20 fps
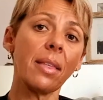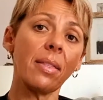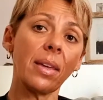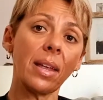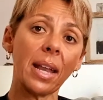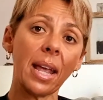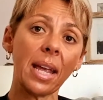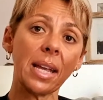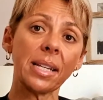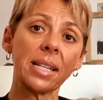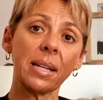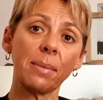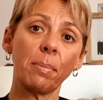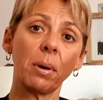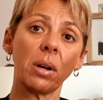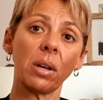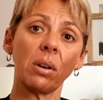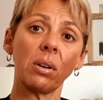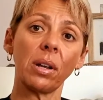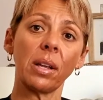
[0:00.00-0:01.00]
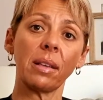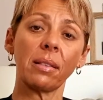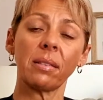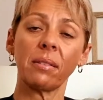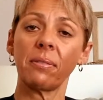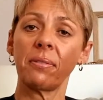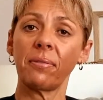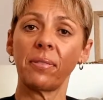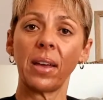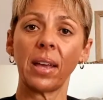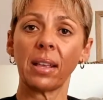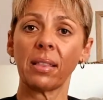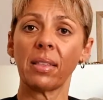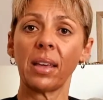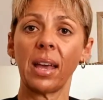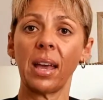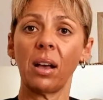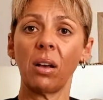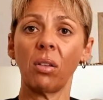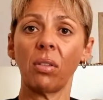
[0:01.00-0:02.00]
that antibiotics affect the
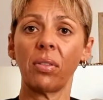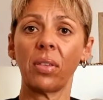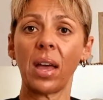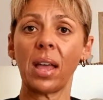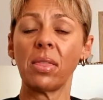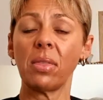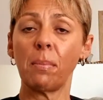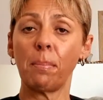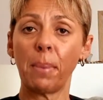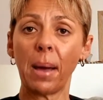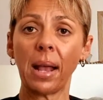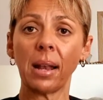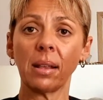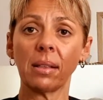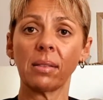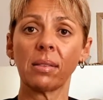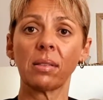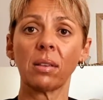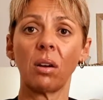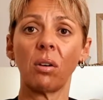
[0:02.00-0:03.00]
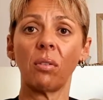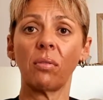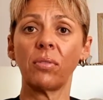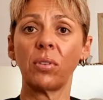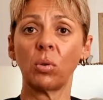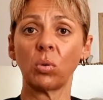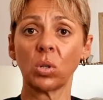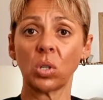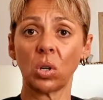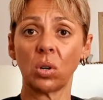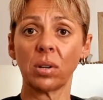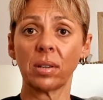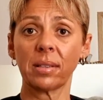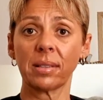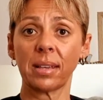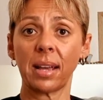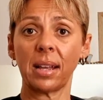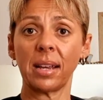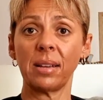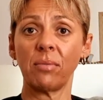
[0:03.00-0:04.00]
health and the balance of your dog's
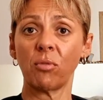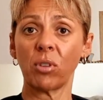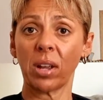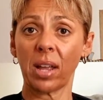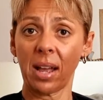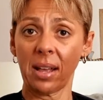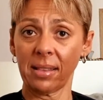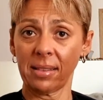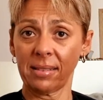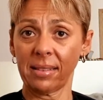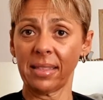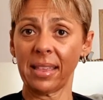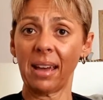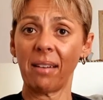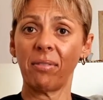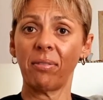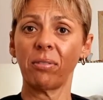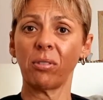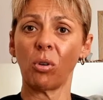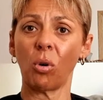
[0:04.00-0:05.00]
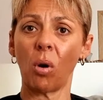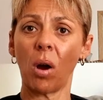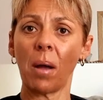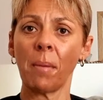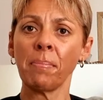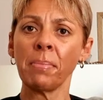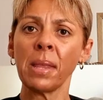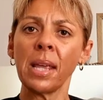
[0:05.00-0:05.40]
gut in regards to that flora.